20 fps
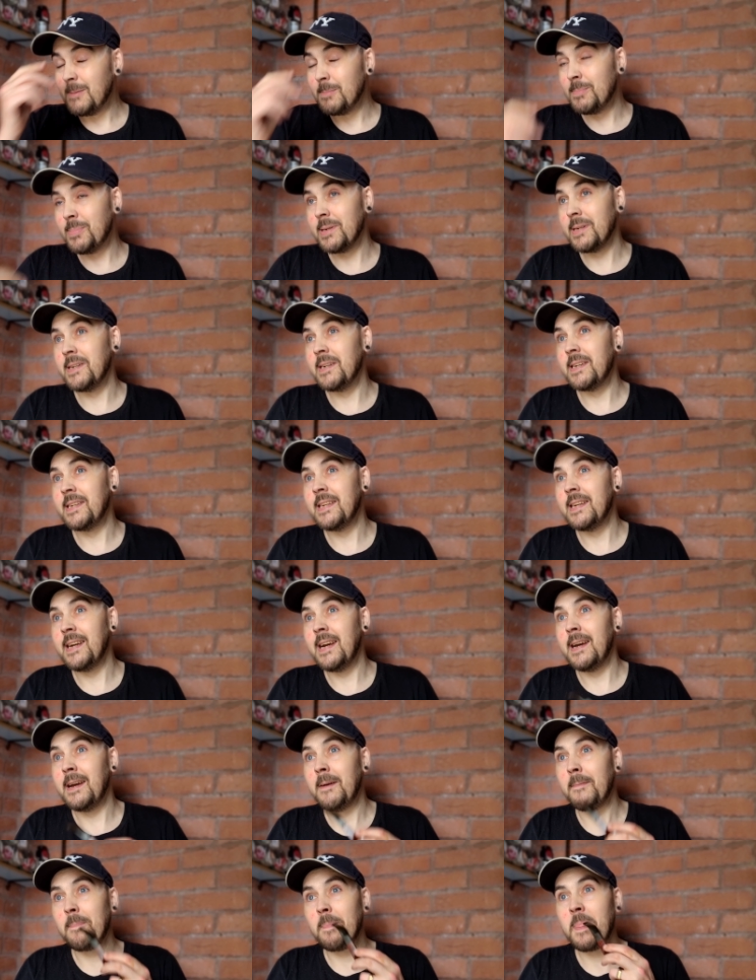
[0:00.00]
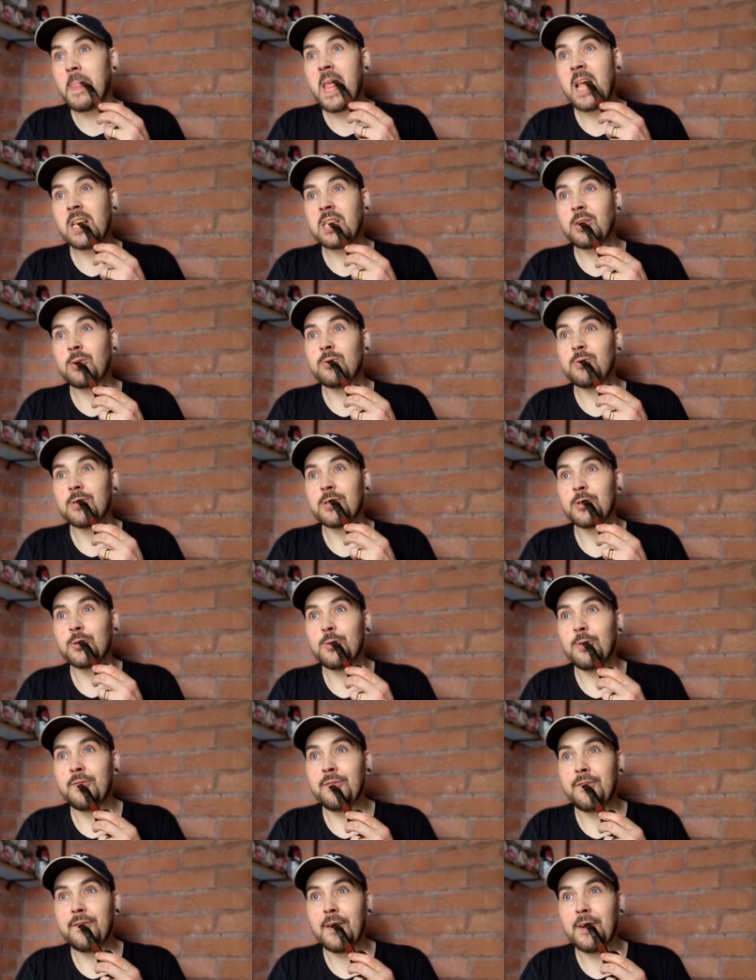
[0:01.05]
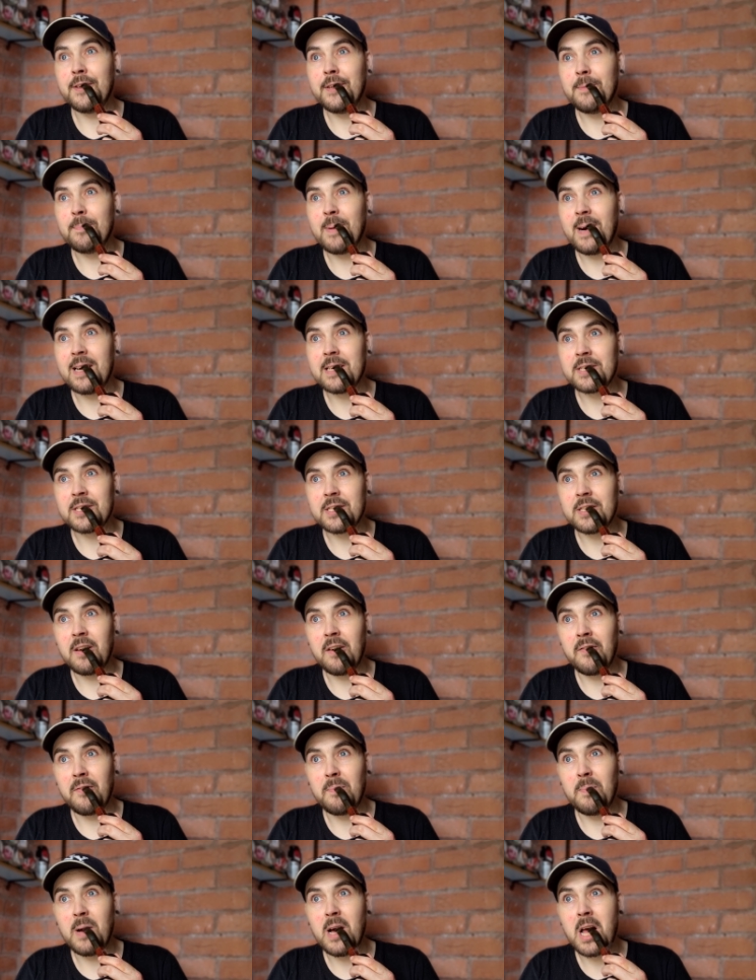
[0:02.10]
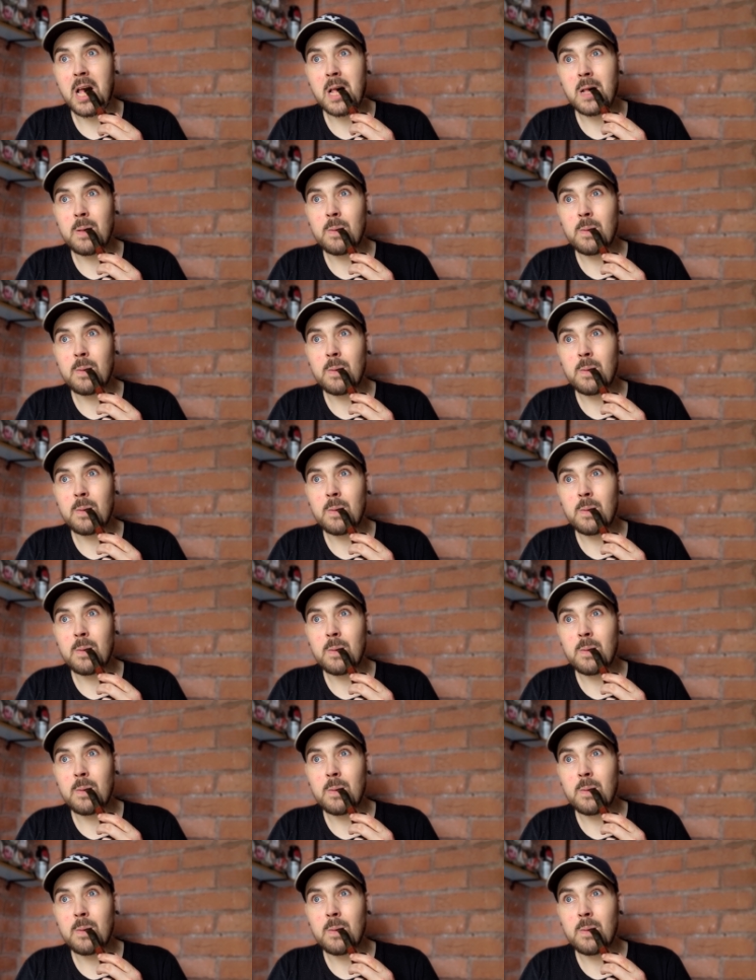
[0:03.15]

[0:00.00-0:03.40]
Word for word: But yeah, that's all the sort of funny bad stuff. But